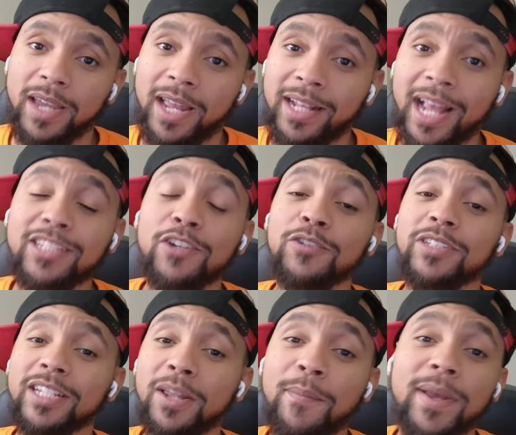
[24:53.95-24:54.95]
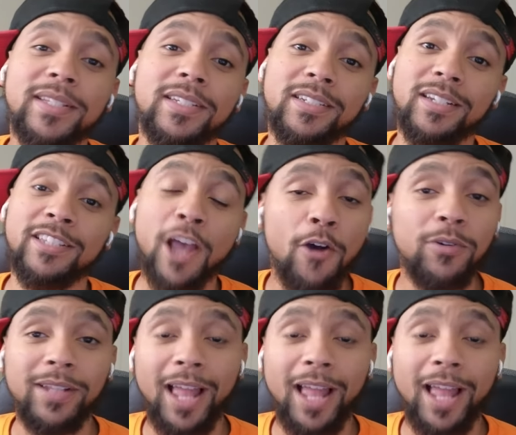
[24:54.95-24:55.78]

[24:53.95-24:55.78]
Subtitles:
And that's going to send a message to Tony.